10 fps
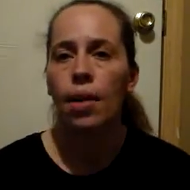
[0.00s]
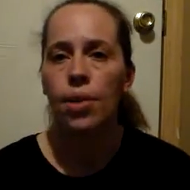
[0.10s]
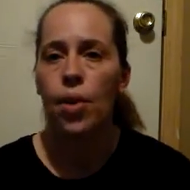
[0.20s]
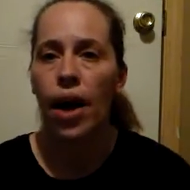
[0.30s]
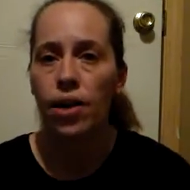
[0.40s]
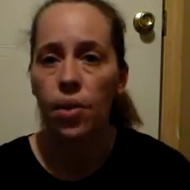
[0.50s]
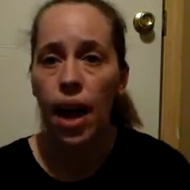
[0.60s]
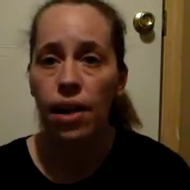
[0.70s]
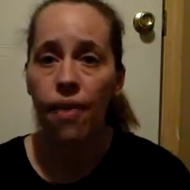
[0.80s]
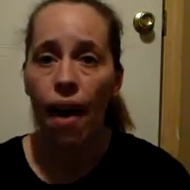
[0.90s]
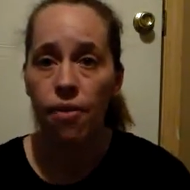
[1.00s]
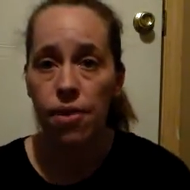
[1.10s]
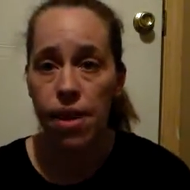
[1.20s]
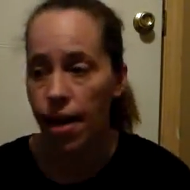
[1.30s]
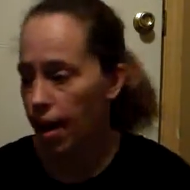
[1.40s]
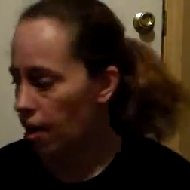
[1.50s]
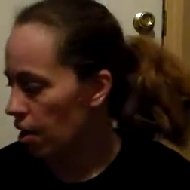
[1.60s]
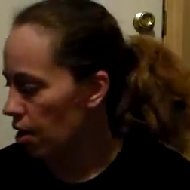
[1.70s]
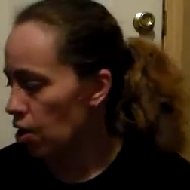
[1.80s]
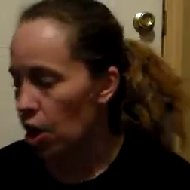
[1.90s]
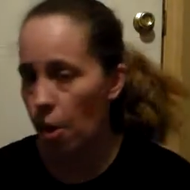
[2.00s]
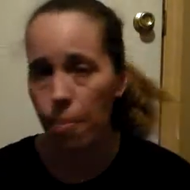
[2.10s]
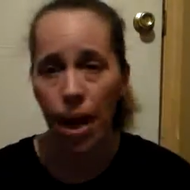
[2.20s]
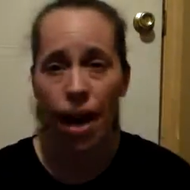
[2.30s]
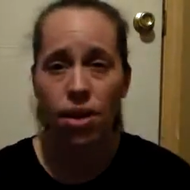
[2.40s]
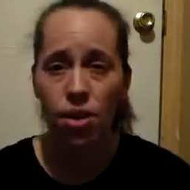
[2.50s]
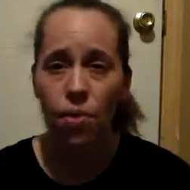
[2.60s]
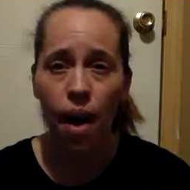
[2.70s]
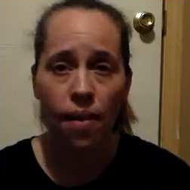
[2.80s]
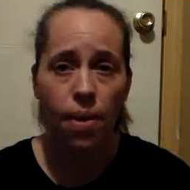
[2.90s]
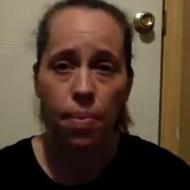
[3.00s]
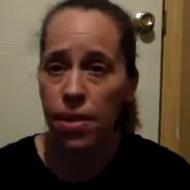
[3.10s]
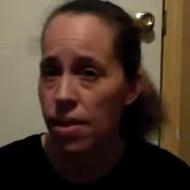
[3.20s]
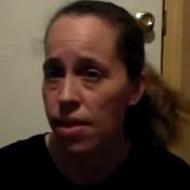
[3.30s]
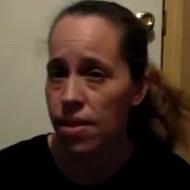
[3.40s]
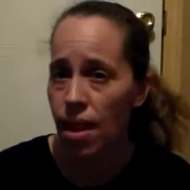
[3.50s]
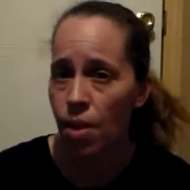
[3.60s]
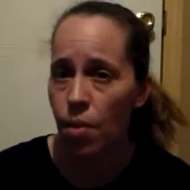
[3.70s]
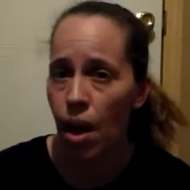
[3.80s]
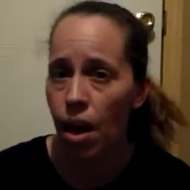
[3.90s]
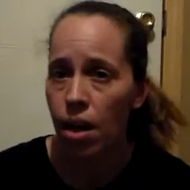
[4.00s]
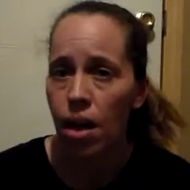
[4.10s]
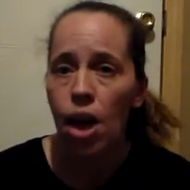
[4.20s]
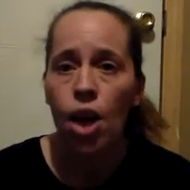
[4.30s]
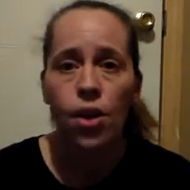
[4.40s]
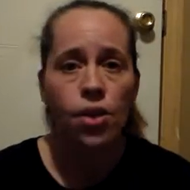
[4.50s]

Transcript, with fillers: Um, so I do kind of everything. So, but I do have a business that I run.